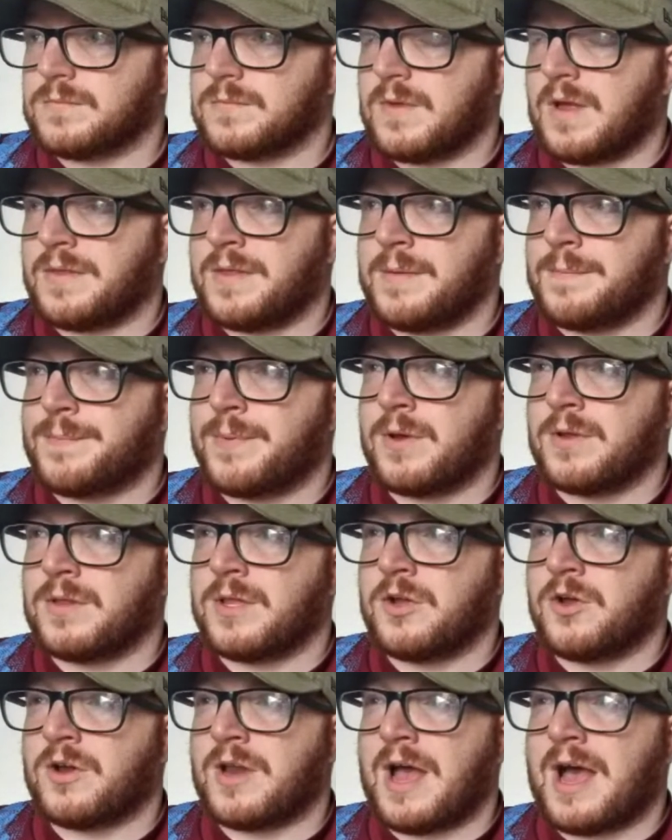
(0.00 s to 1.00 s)
I think Burnley
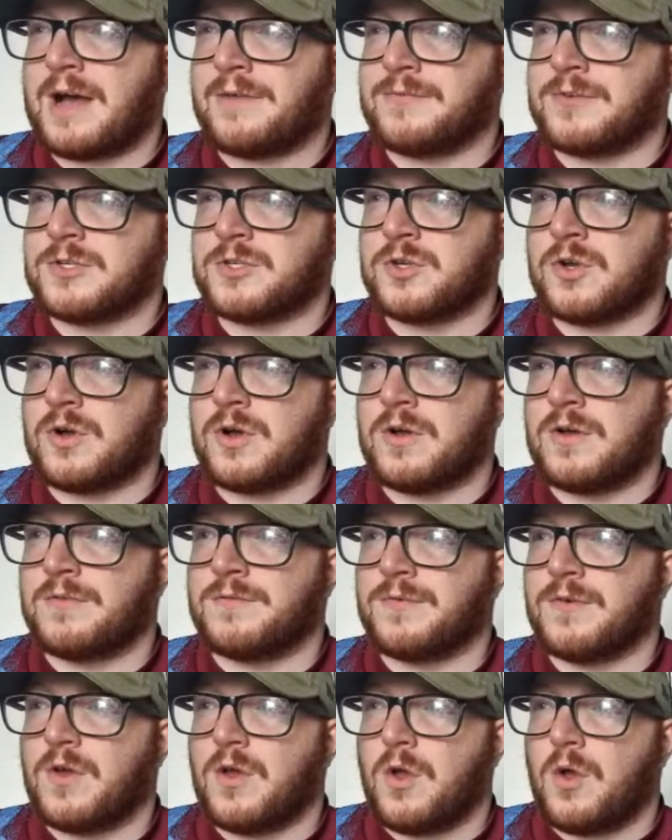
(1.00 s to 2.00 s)
are going to have to sort of
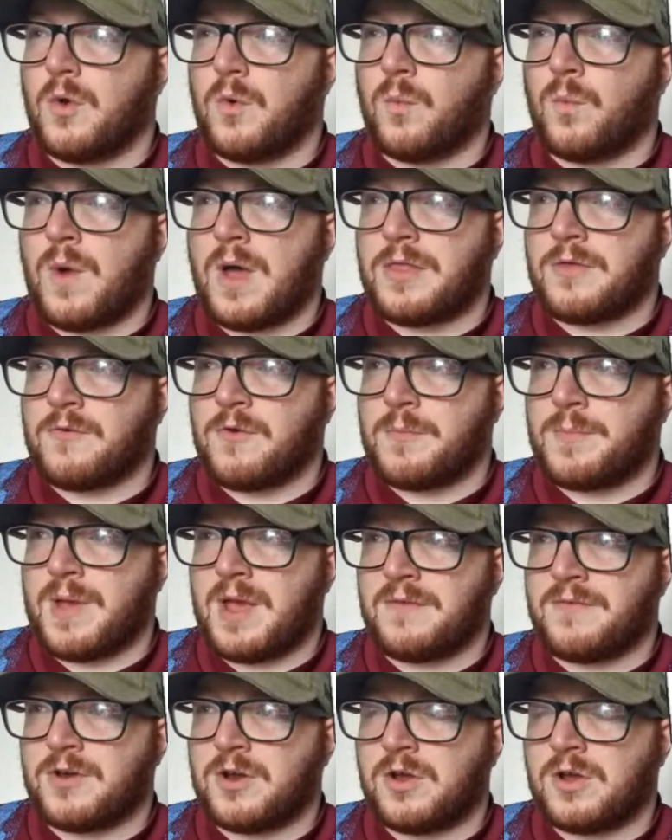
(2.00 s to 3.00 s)
weather a
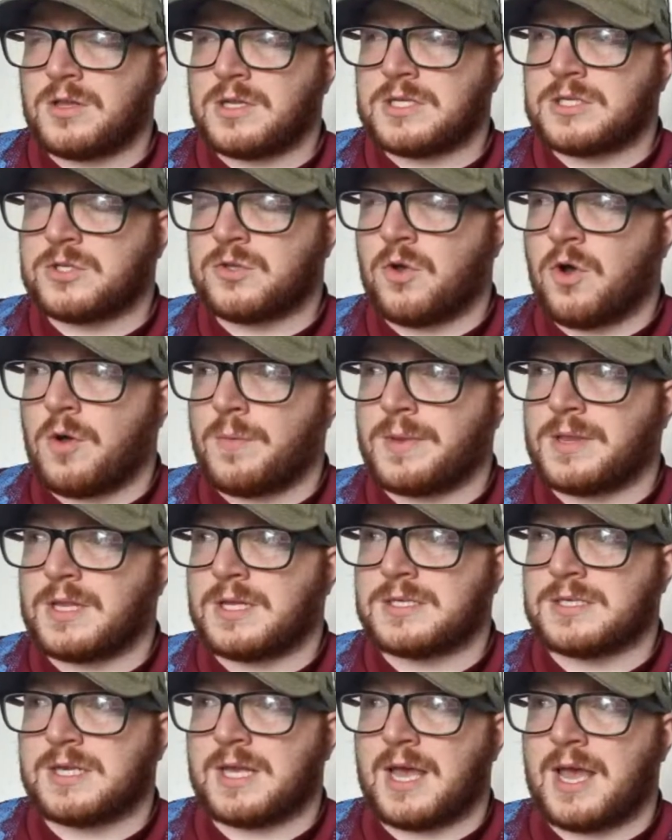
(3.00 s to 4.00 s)
bit of an early storm in
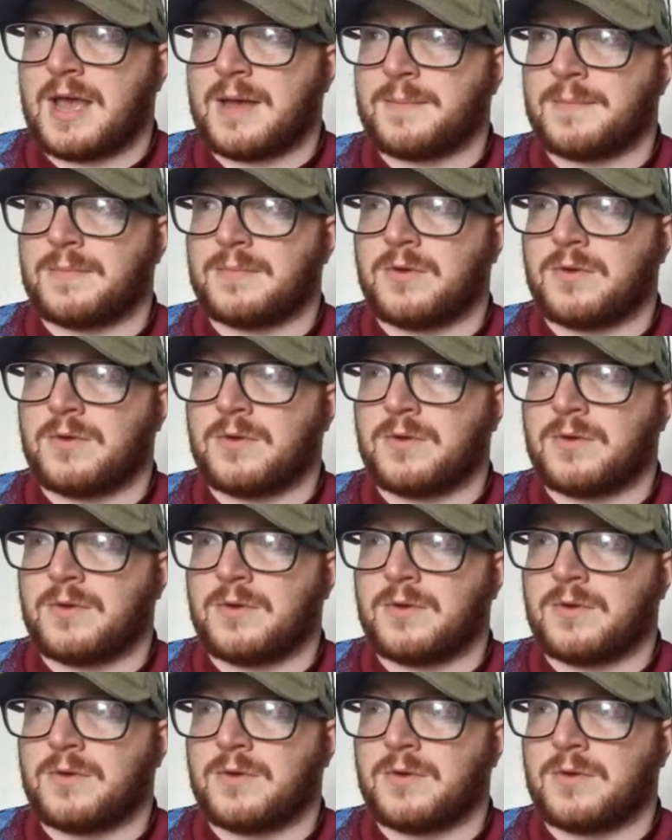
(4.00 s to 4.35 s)
this game.